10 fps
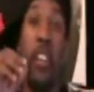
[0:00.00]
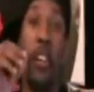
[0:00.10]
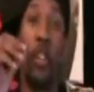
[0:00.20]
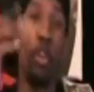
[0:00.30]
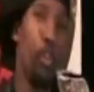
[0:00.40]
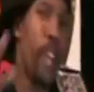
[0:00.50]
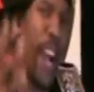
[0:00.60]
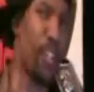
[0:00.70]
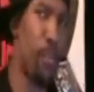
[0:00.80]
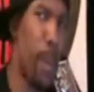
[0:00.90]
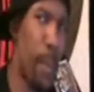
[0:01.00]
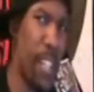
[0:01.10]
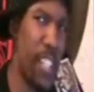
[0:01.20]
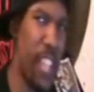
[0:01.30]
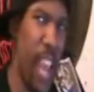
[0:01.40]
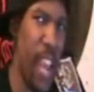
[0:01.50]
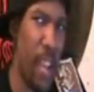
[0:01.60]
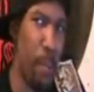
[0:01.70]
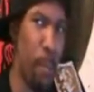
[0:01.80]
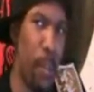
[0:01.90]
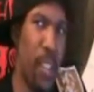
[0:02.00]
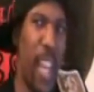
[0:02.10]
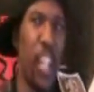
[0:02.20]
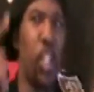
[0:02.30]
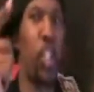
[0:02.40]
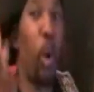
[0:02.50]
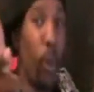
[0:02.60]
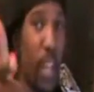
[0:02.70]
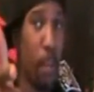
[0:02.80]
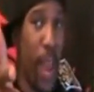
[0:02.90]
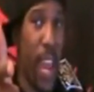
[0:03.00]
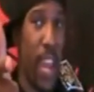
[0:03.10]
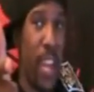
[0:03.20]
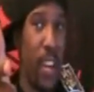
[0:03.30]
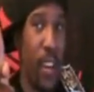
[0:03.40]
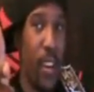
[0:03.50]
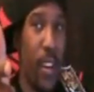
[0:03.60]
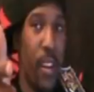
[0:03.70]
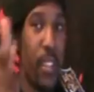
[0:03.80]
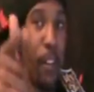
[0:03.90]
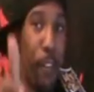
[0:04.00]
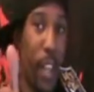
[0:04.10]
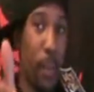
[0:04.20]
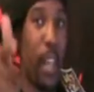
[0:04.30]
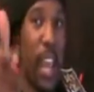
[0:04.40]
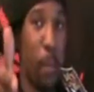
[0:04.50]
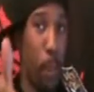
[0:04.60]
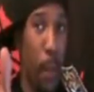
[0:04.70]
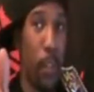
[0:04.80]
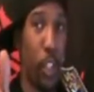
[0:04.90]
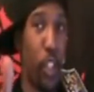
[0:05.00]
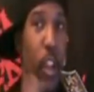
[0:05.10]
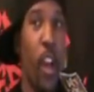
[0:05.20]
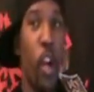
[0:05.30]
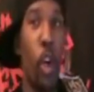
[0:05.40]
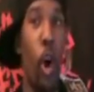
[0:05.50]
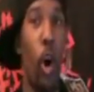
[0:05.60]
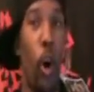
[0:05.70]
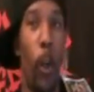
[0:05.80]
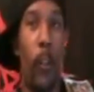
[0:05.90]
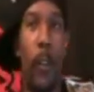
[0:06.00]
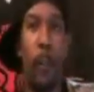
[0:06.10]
Do you guys remember this game that Sony made, developed, and published called